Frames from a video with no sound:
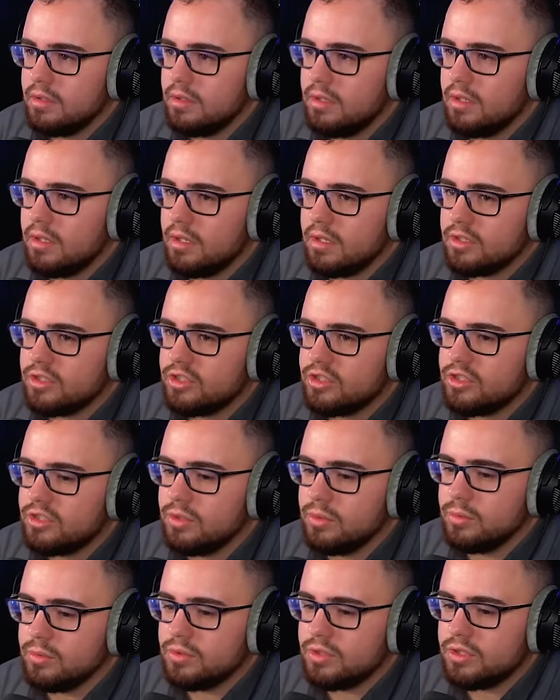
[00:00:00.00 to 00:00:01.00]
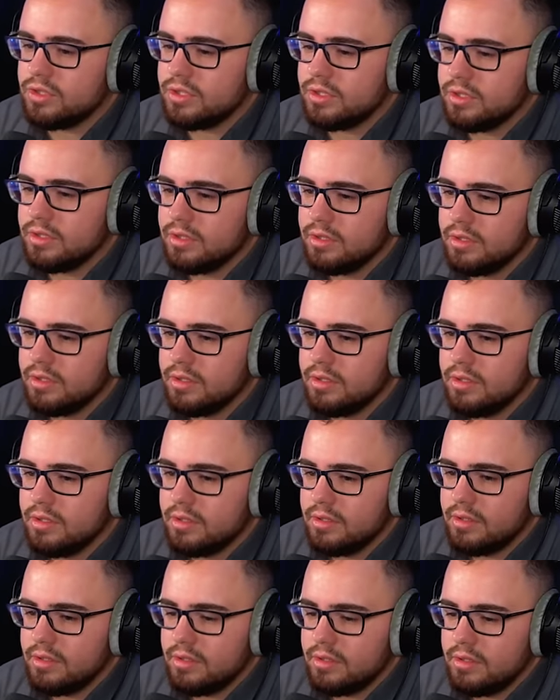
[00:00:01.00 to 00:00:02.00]
Uh, suits.
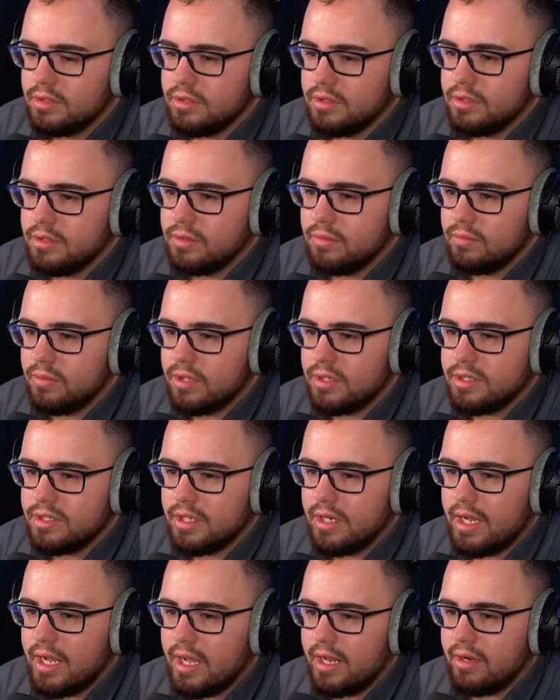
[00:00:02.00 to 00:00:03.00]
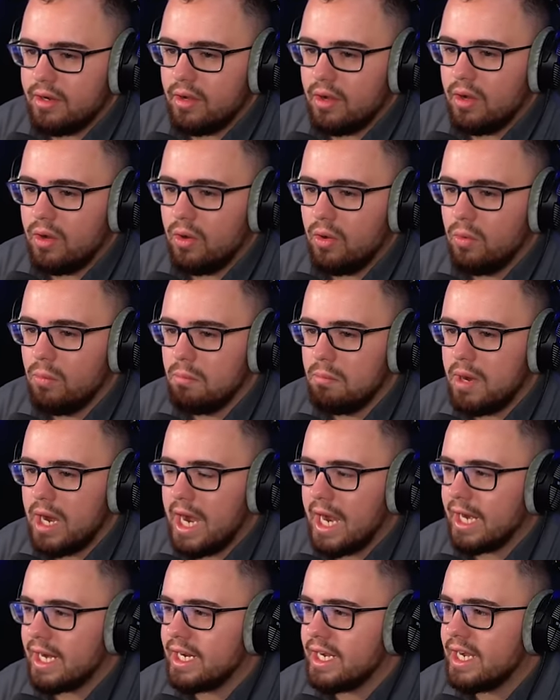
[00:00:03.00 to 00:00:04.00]
Where's it at? Oh
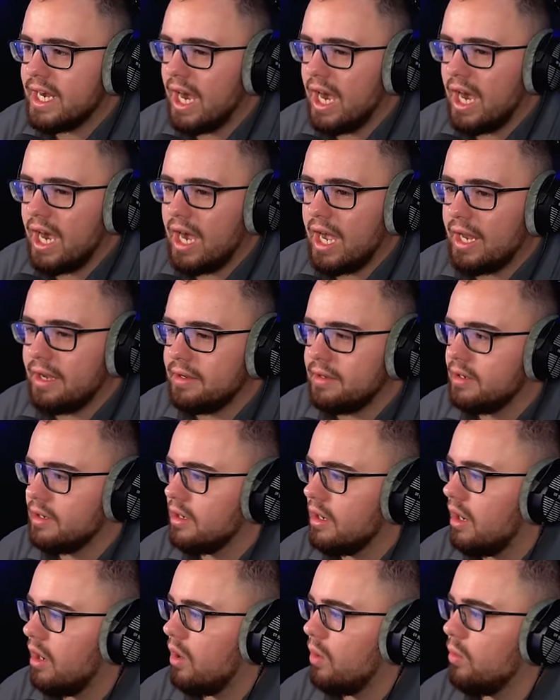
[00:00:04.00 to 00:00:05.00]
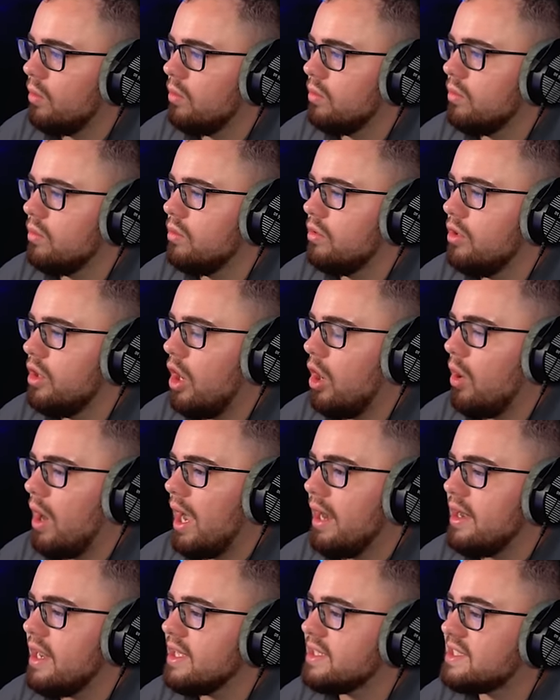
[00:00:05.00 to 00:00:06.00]
my god. Oh, no, I
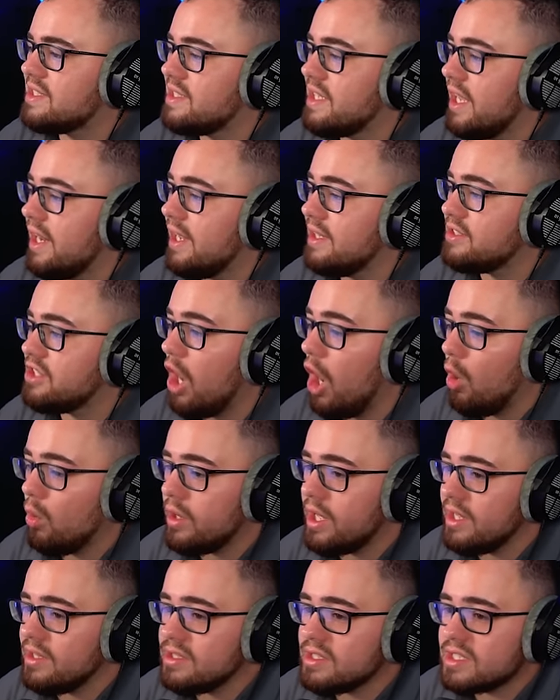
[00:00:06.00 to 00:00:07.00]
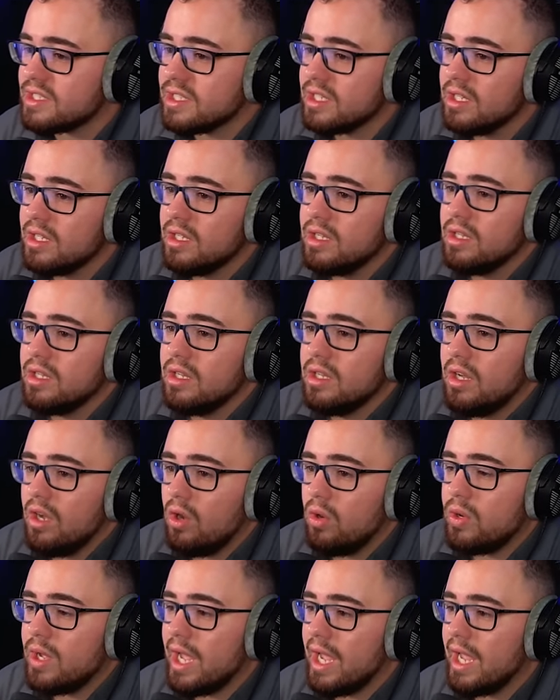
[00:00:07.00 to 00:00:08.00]
need city tokens!
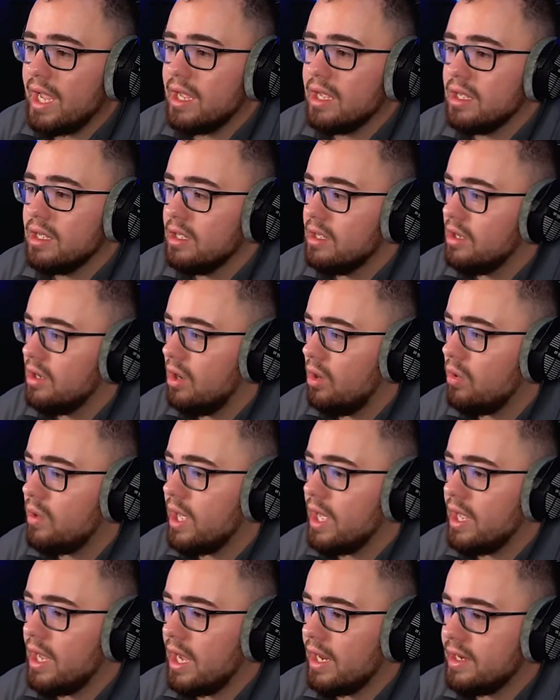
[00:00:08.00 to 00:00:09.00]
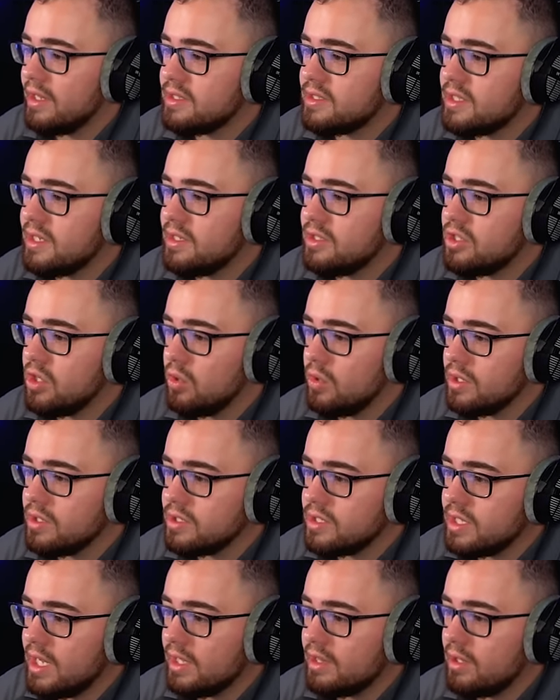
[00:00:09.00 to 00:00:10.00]
Okay, okay, I need city
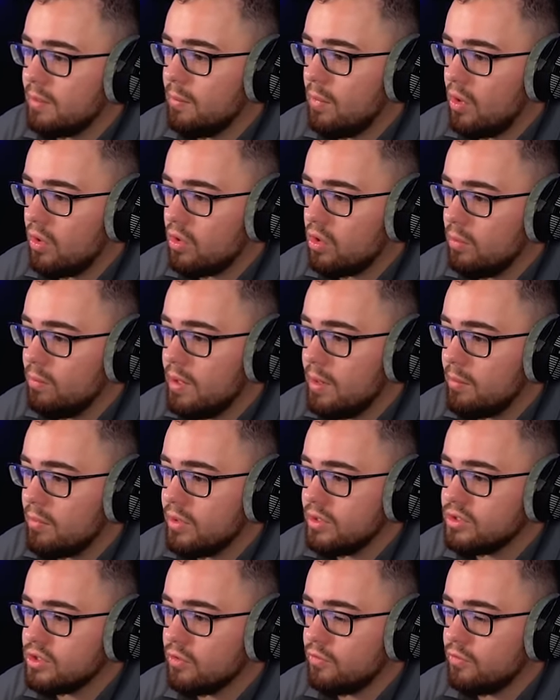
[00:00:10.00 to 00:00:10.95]
tokens at the Marko Memories or